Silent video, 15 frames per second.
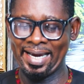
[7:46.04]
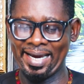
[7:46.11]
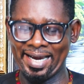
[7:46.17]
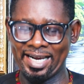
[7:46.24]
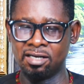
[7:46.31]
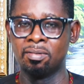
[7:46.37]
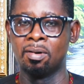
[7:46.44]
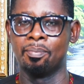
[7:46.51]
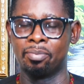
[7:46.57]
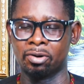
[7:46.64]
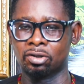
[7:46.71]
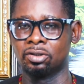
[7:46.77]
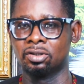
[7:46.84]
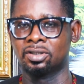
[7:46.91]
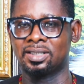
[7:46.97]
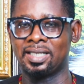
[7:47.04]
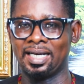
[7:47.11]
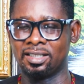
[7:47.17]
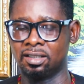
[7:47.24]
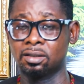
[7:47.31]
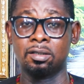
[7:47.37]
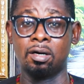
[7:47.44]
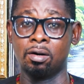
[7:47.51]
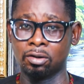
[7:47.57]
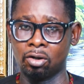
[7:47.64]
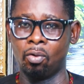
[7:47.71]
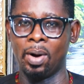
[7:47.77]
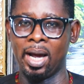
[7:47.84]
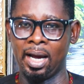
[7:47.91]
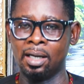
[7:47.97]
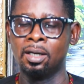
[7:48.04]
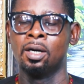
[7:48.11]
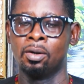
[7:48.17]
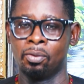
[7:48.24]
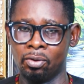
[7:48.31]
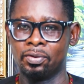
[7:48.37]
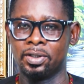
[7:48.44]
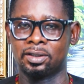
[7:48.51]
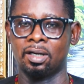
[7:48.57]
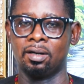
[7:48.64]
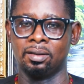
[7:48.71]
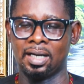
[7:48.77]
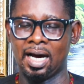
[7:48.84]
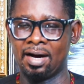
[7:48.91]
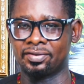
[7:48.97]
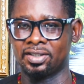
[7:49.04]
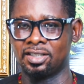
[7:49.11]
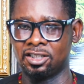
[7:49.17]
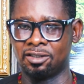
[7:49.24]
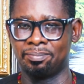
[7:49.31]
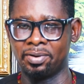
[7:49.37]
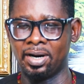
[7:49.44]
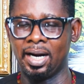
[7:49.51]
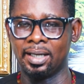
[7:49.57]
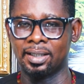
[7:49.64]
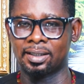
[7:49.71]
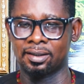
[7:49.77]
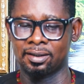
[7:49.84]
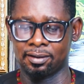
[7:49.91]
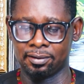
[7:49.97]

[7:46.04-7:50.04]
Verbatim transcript: in Borno State. Don't go nowhere. We'll return after this break.